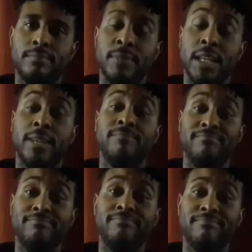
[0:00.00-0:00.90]
Really?
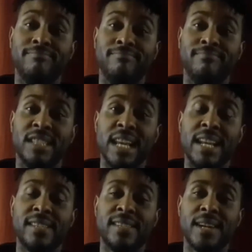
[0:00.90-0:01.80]
Was that
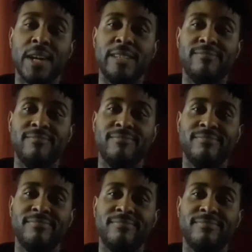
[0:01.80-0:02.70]
necessary?
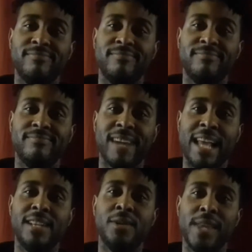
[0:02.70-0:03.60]

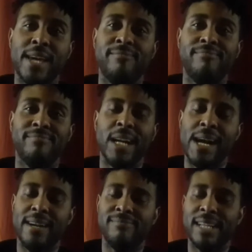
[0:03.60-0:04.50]
Had to do that?
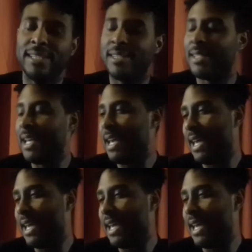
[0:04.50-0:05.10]
Alright, that's...